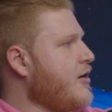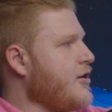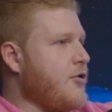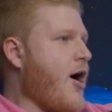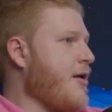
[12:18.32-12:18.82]

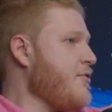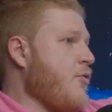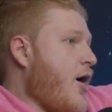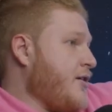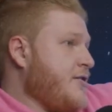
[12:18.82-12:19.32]
You want
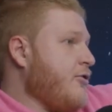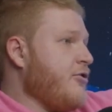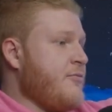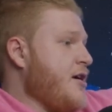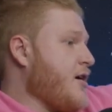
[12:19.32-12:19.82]
to deal with
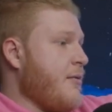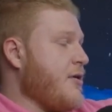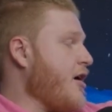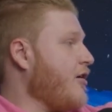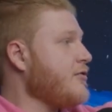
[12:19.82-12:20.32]
me? Come
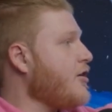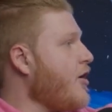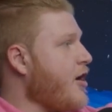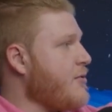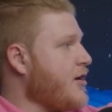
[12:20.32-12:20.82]
here. You know
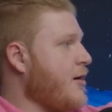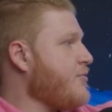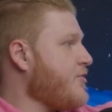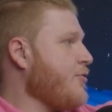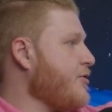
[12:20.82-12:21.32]
what I mean? Come
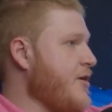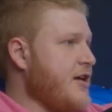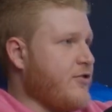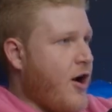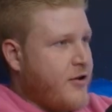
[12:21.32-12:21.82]
sit with me,
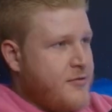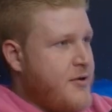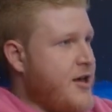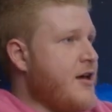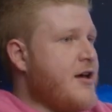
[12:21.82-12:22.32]
talk to me,